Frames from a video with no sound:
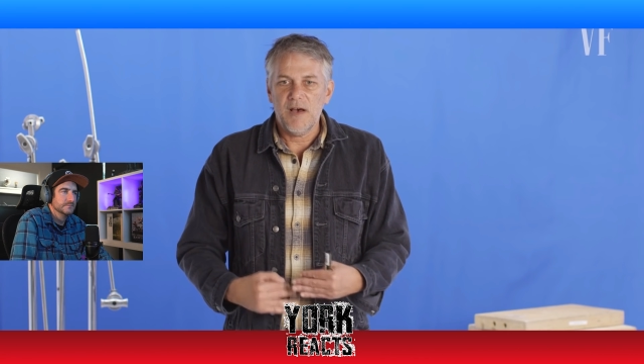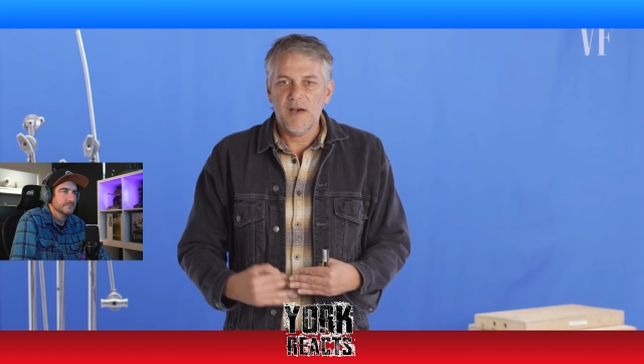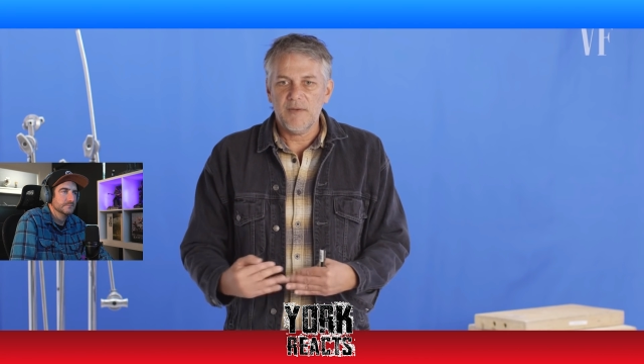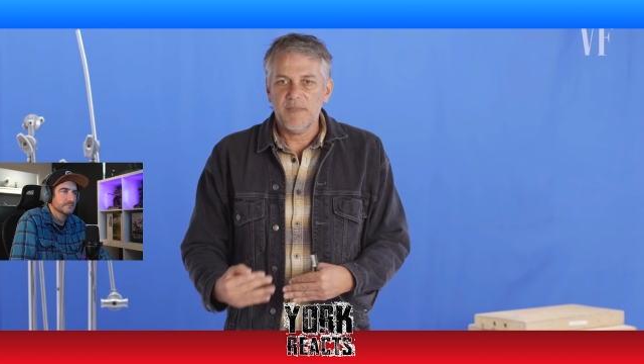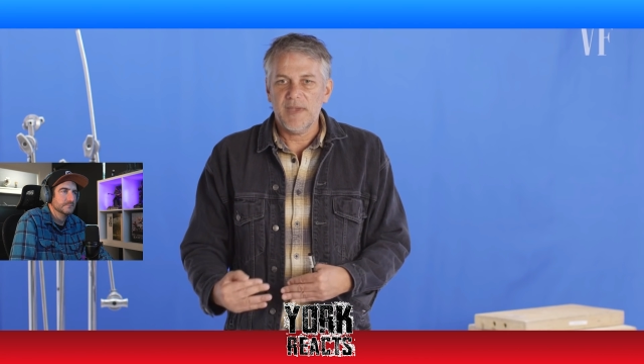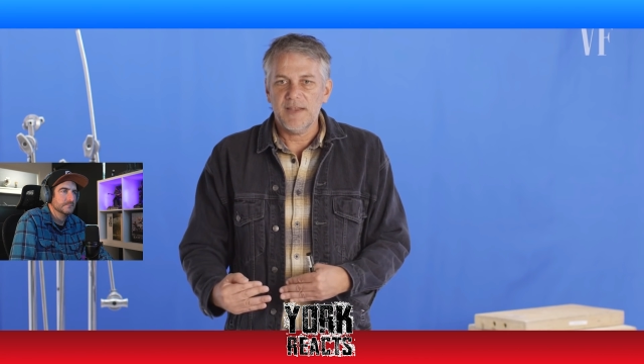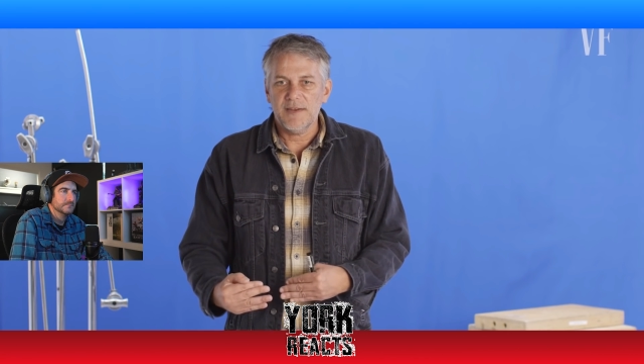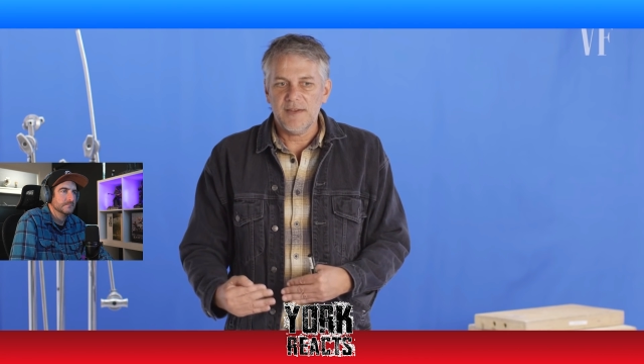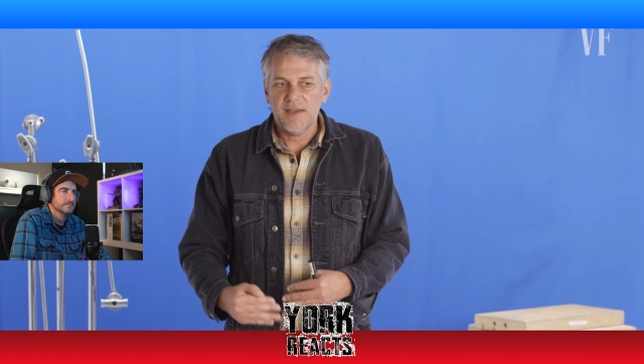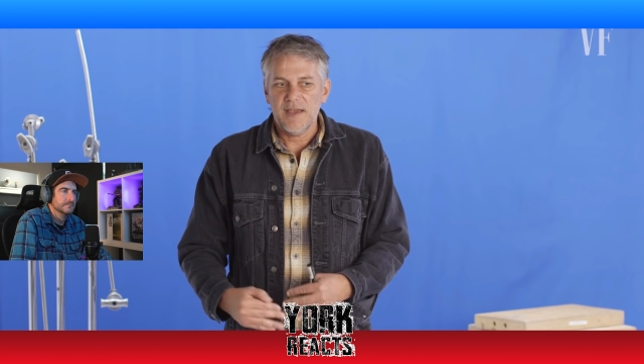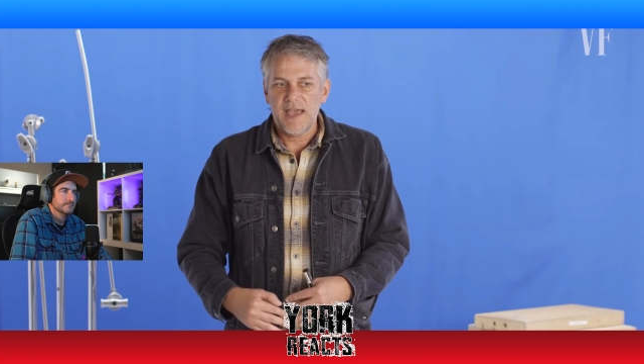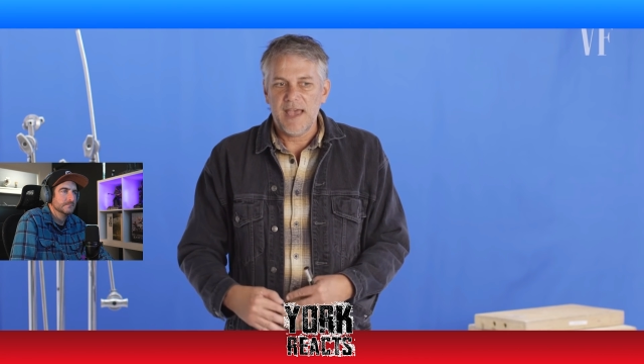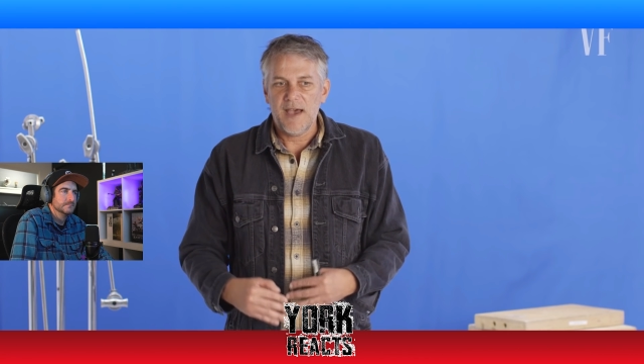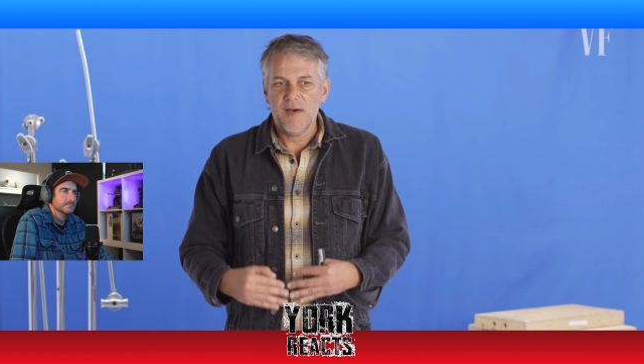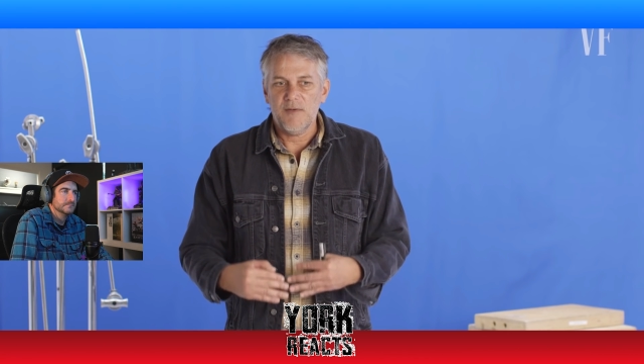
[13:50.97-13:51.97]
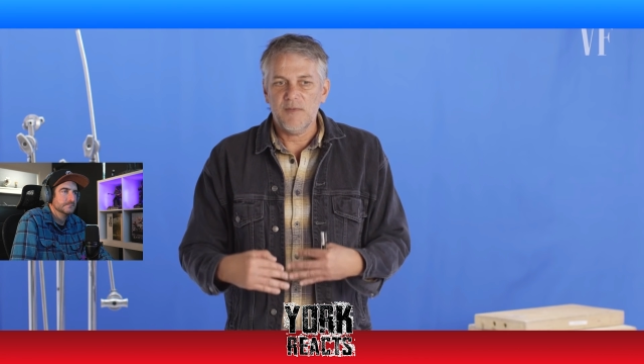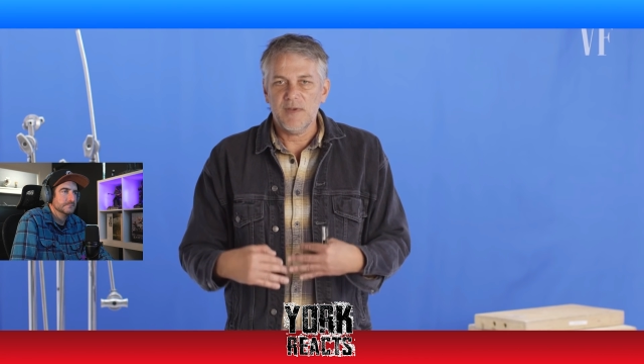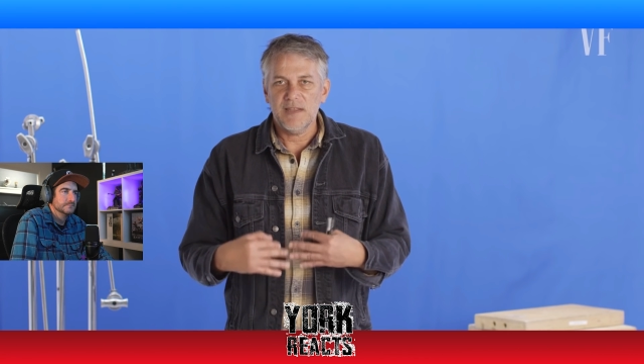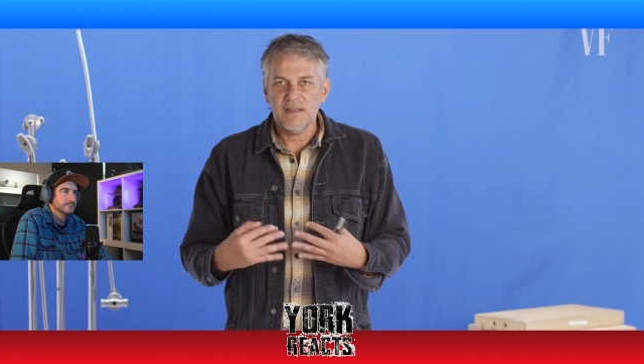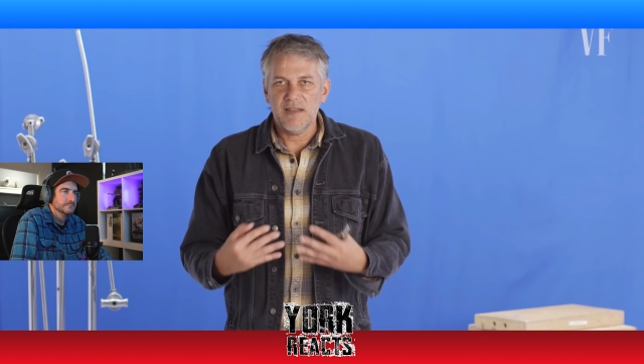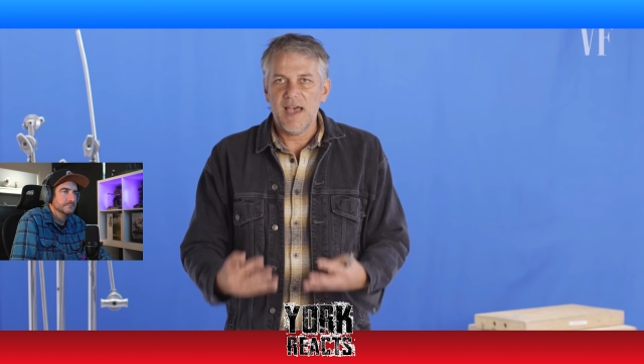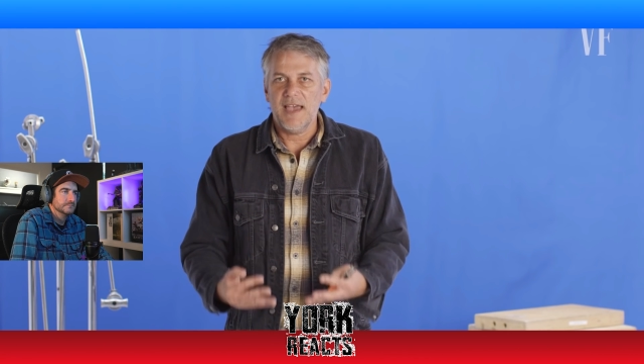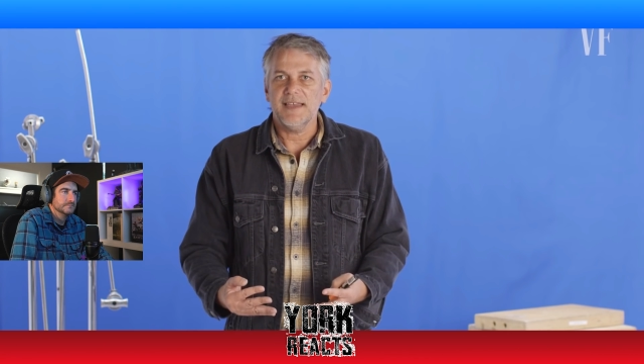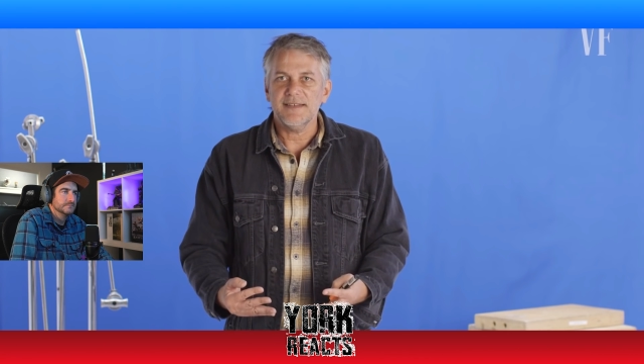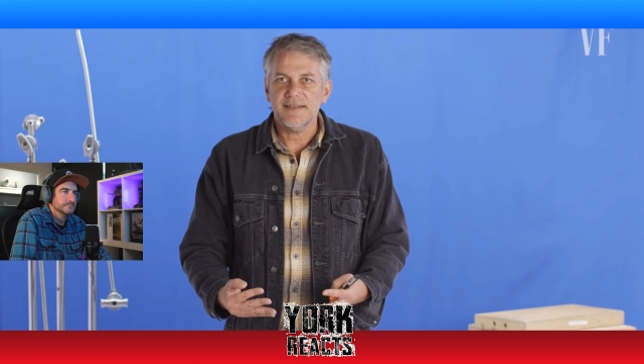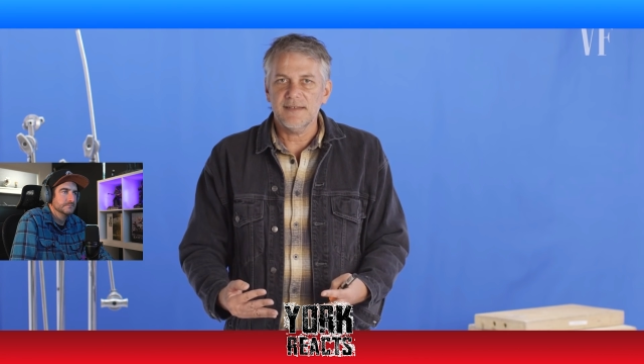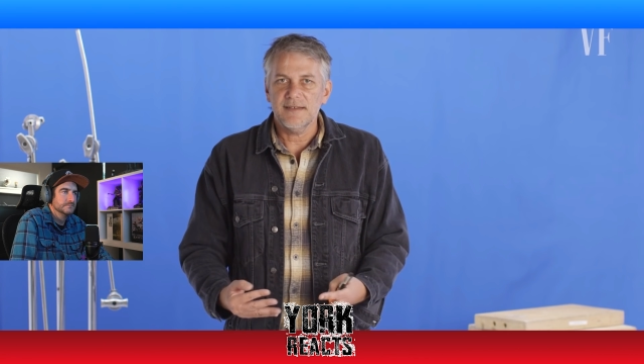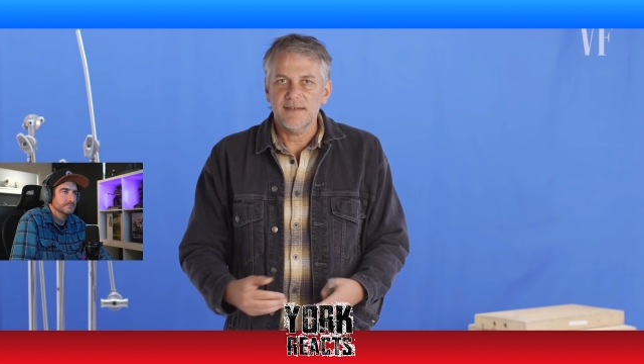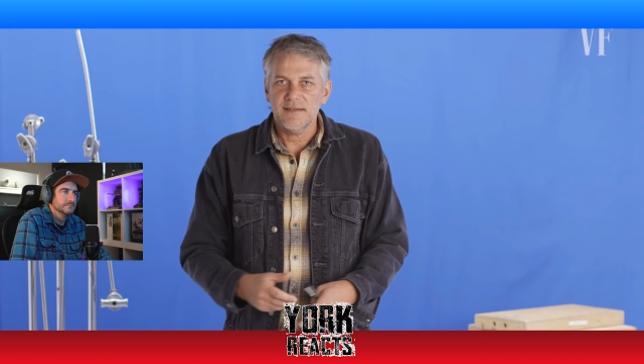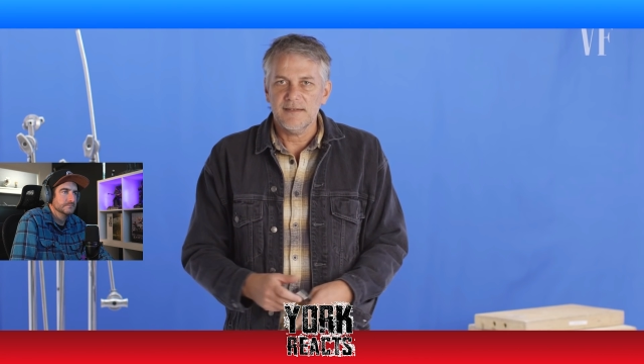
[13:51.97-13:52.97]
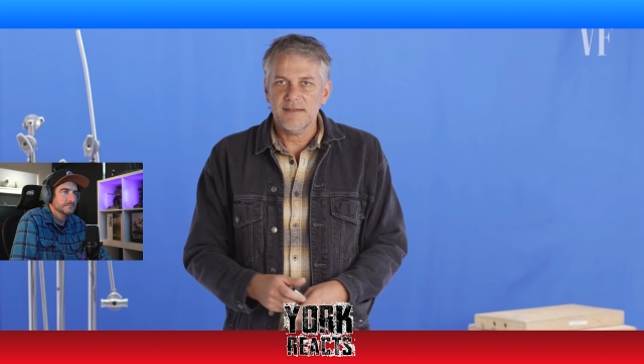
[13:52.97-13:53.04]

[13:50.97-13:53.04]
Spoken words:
augment how we light